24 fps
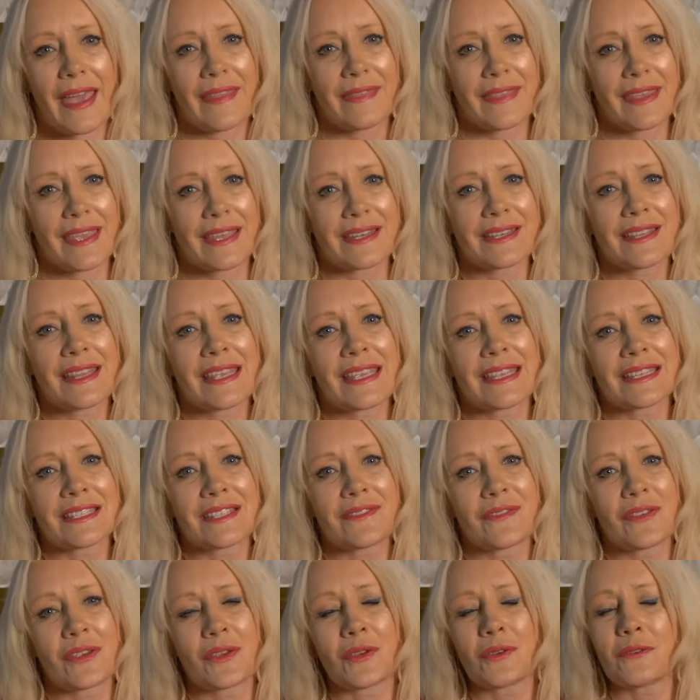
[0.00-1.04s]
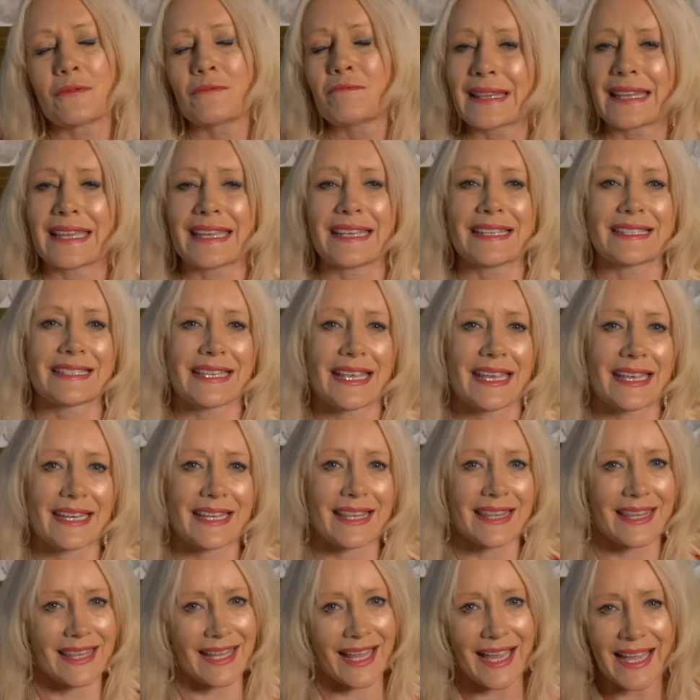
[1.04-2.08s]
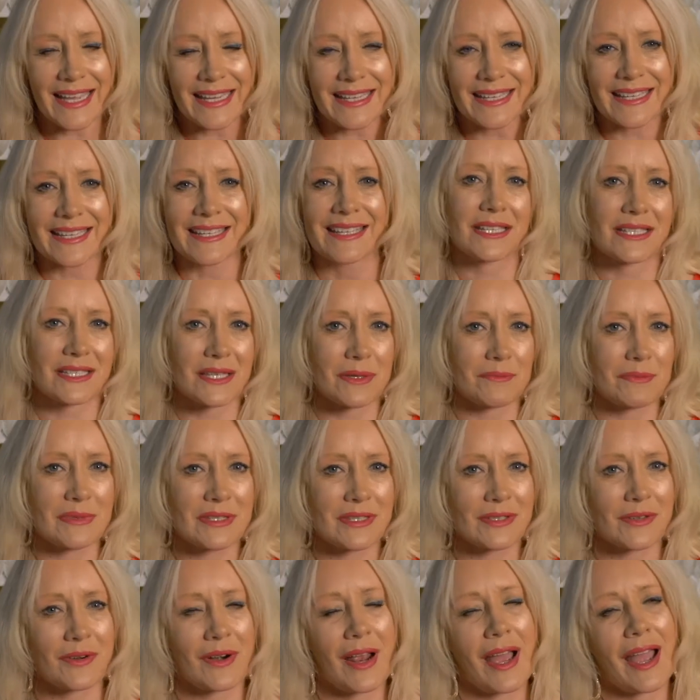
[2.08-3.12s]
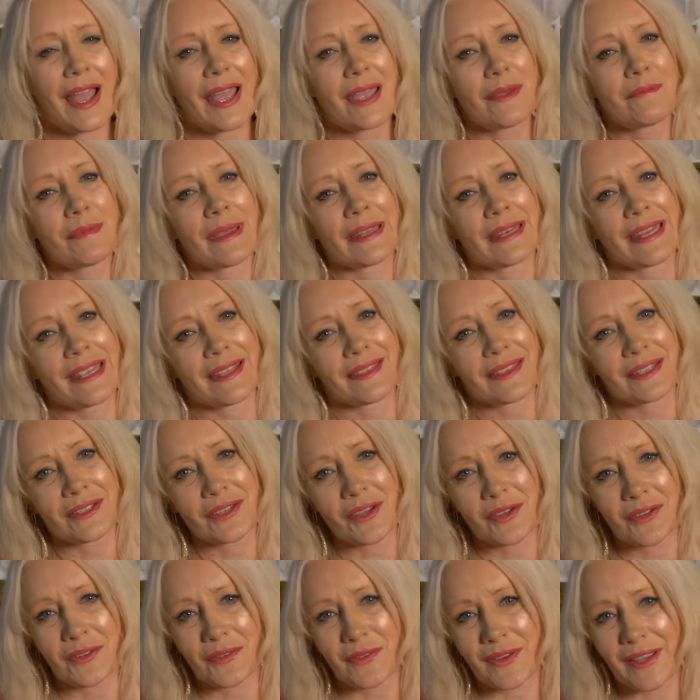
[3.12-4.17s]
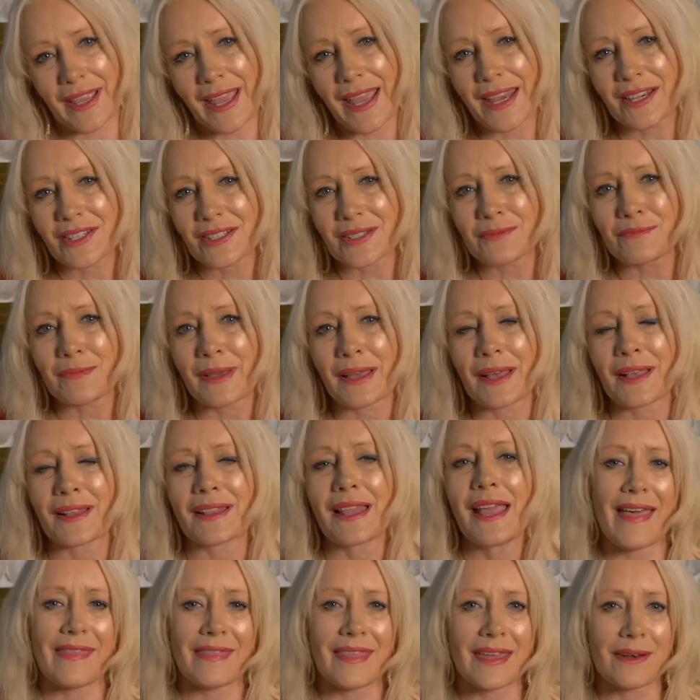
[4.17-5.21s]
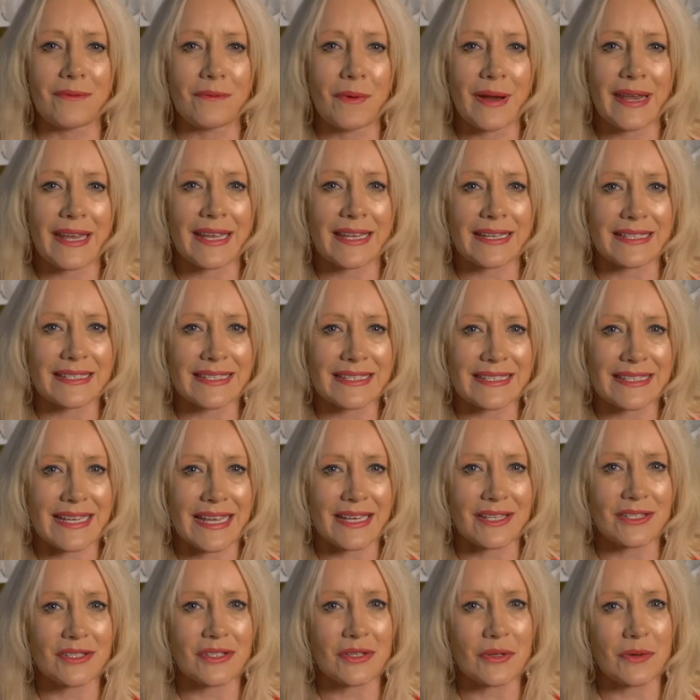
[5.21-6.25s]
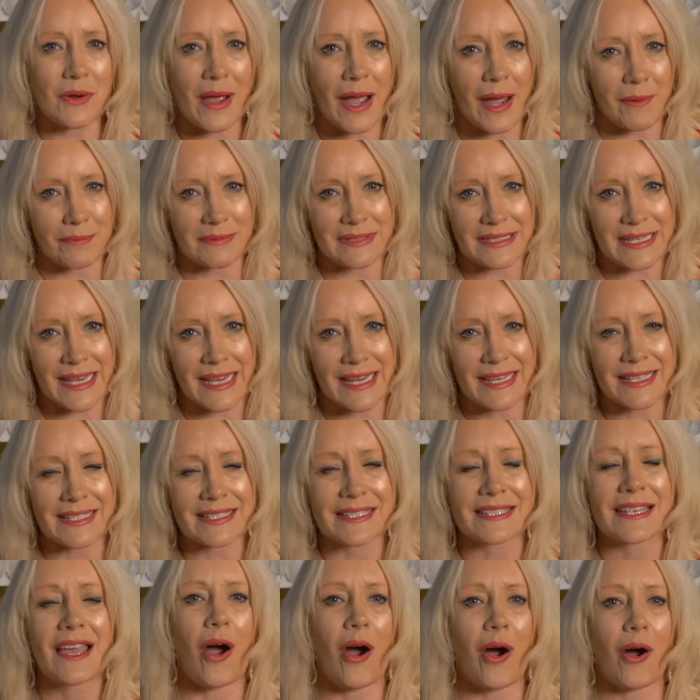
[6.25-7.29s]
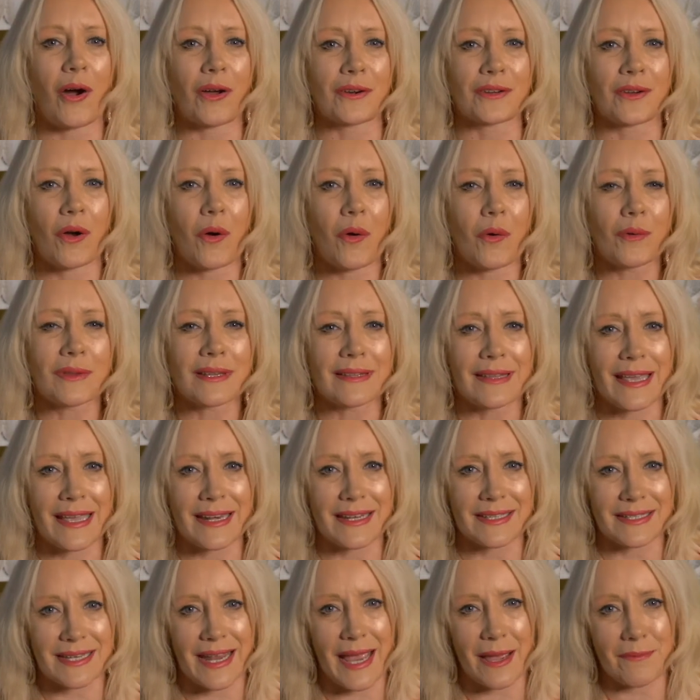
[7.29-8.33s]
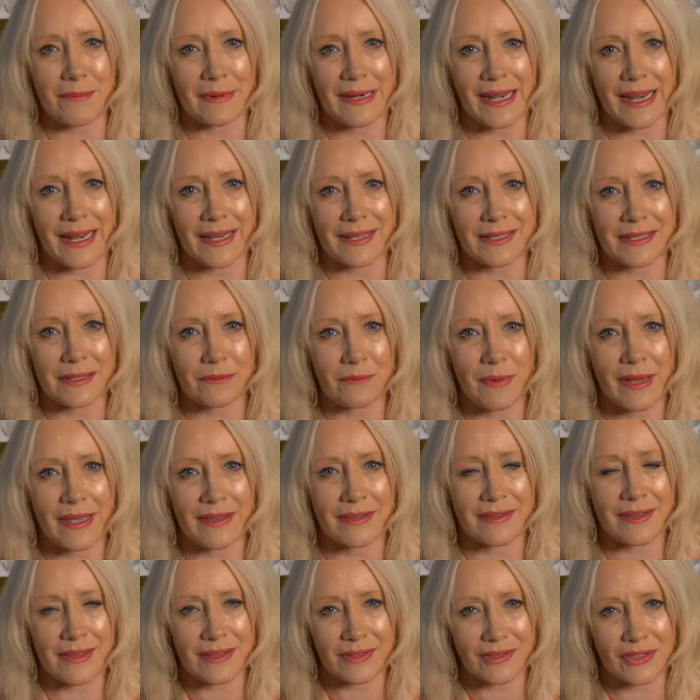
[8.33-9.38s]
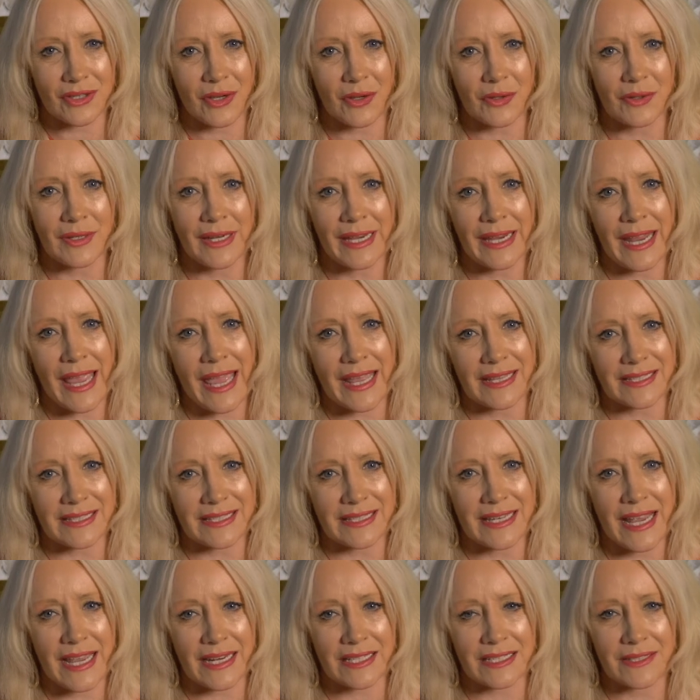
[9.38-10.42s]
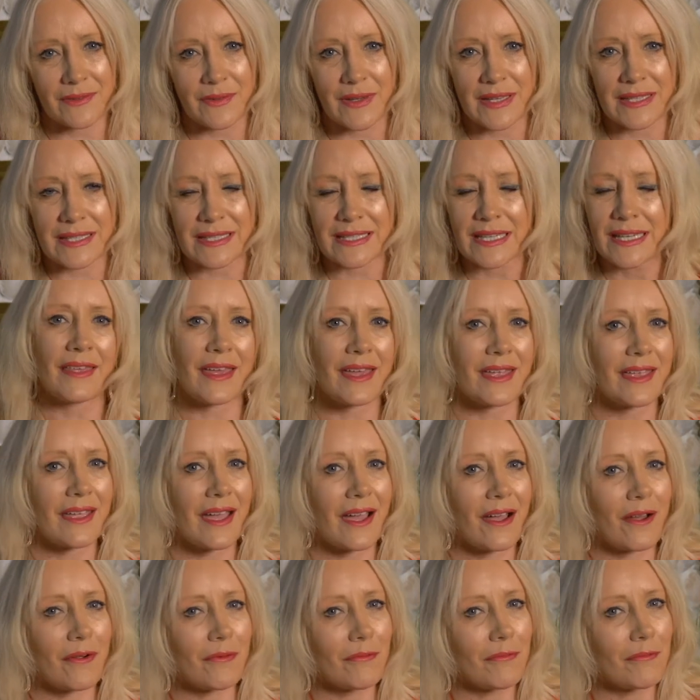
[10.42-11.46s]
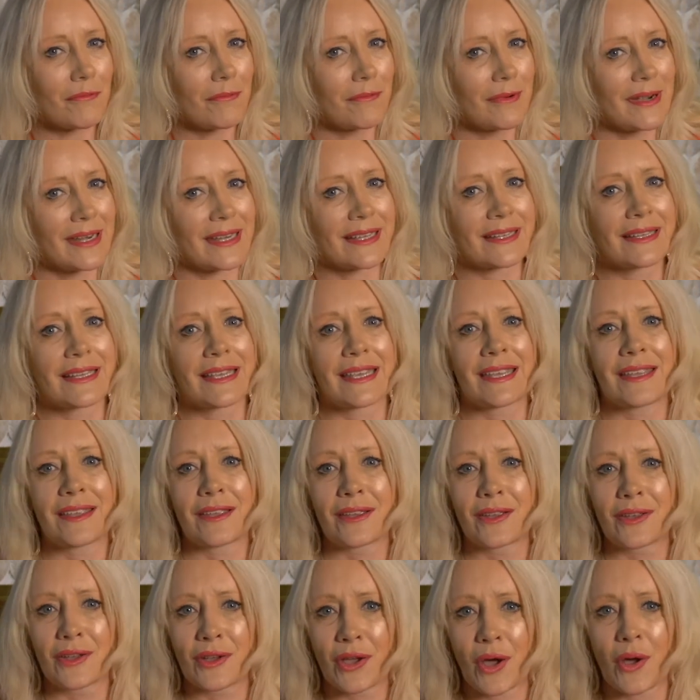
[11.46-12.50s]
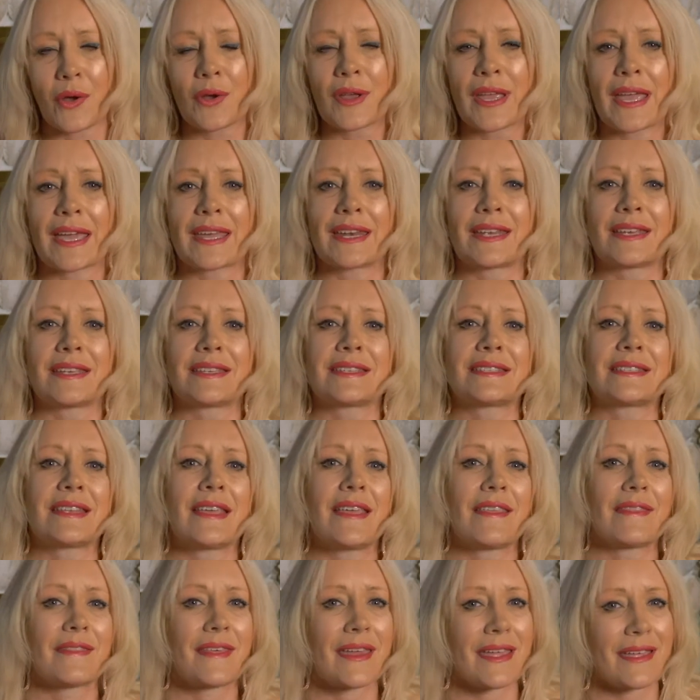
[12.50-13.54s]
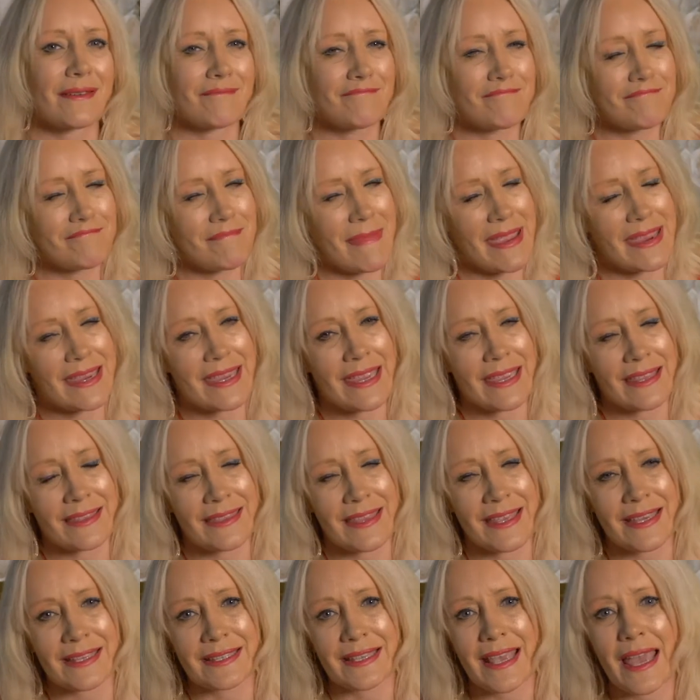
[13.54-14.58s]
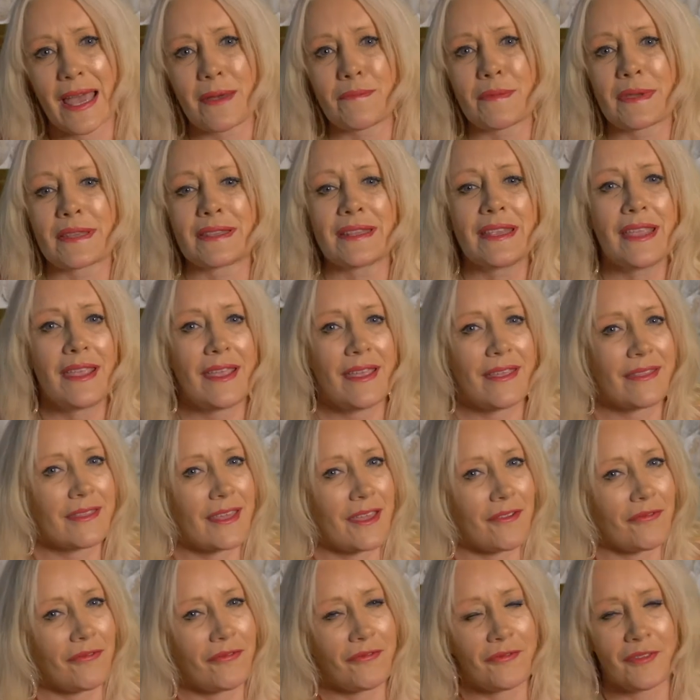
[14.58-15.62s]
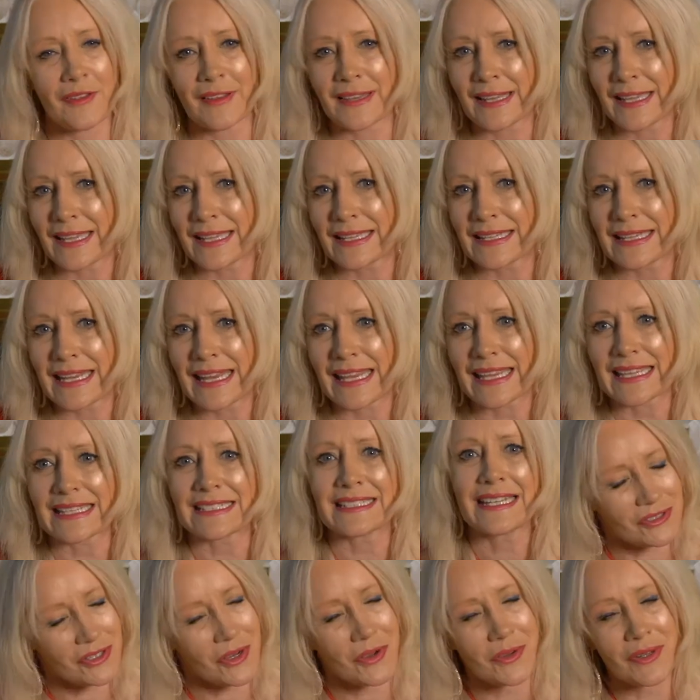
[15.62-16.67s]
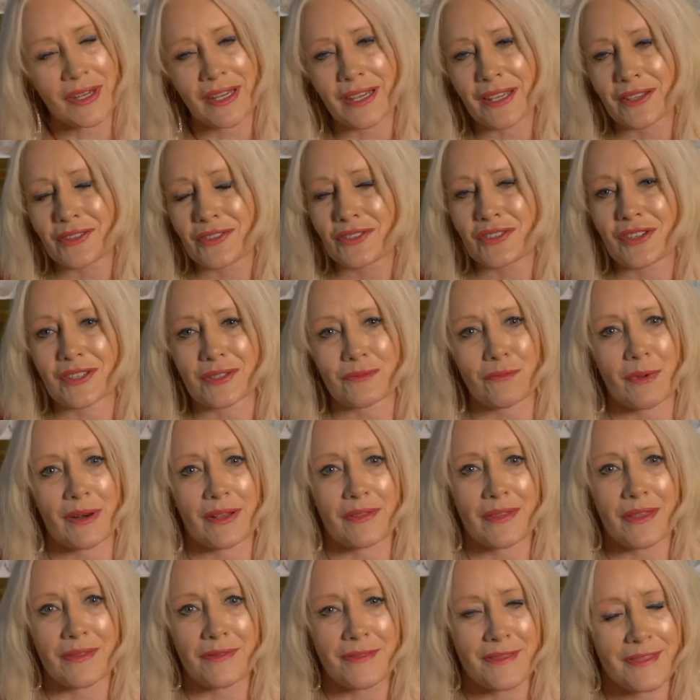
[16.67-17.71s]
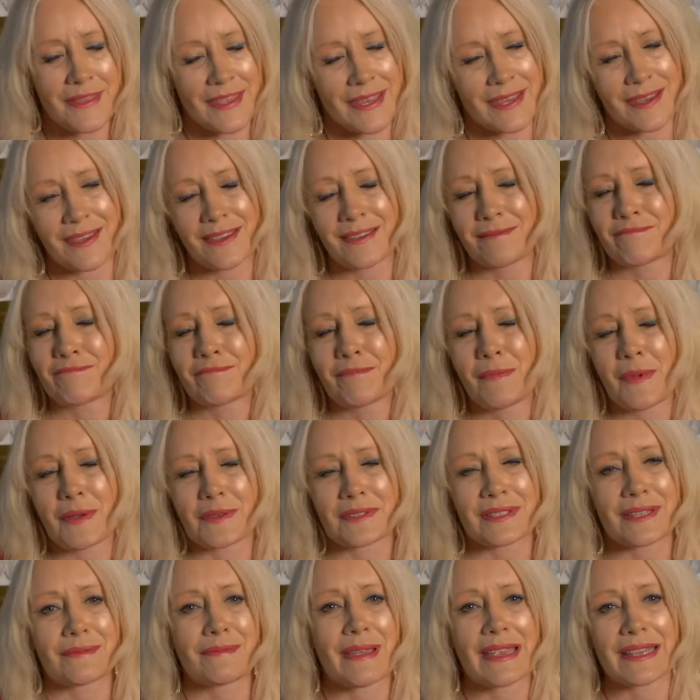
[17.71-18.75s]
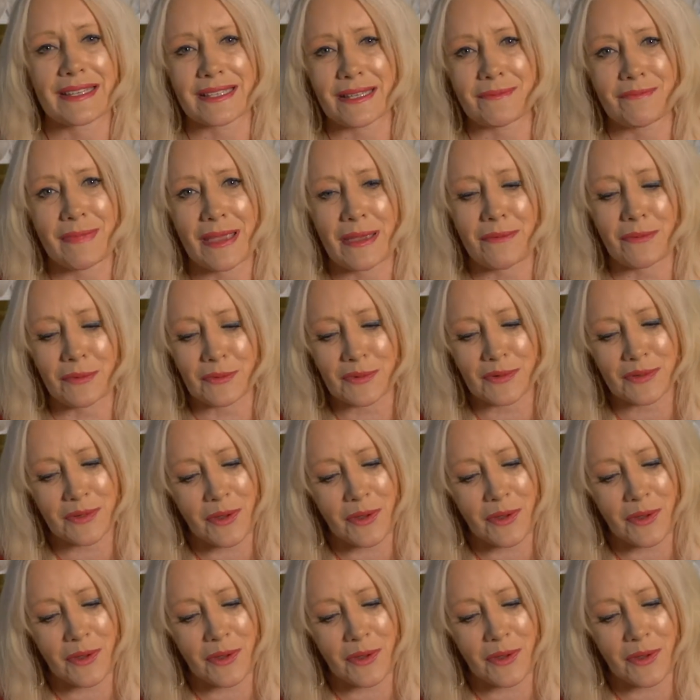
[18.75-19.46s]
At the end of the interview, please hit like, hit subscribe, and hit the notification bell, and then we can send you updates on all the latest happenings with Joni and Snacktivist. They are really go-getters. They are making things happen. They're filling a need. Joni is just one of the most amazing people.